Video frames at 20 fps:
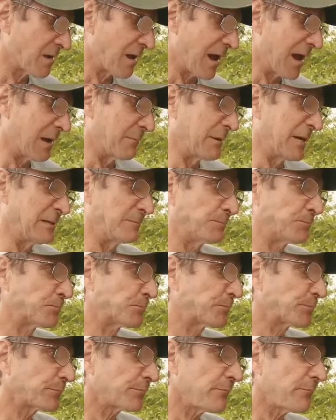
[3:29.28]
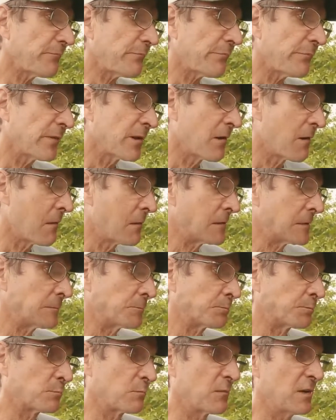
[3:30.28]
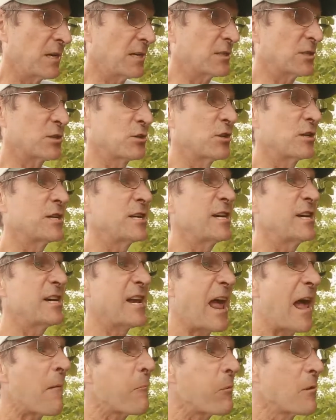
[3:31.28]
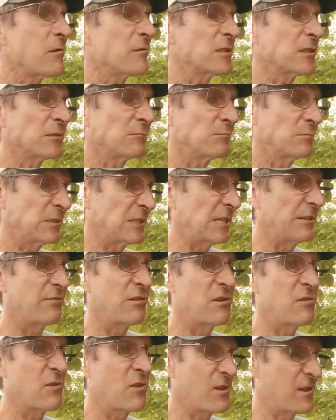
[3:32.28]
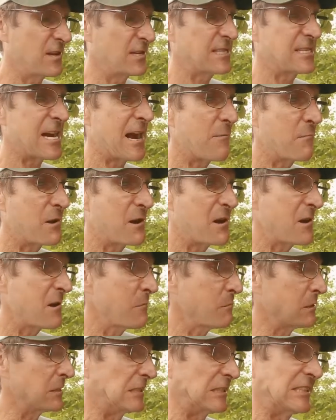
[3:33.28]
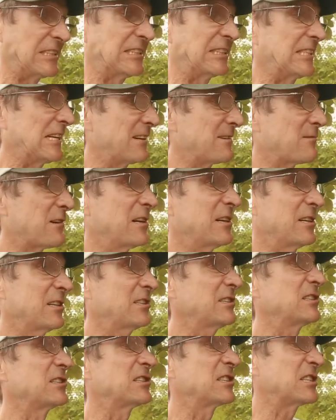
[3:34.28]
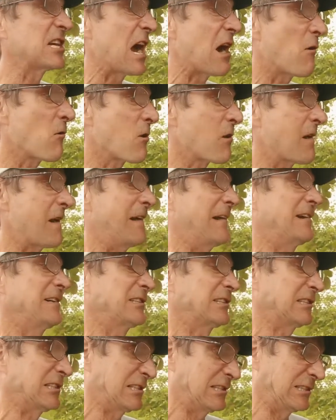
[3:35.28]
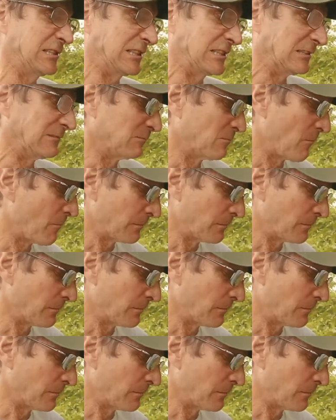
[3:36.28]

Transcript: I mean, it's good to eat apples even this time of year, but I can tell you what, this is sour and starchy.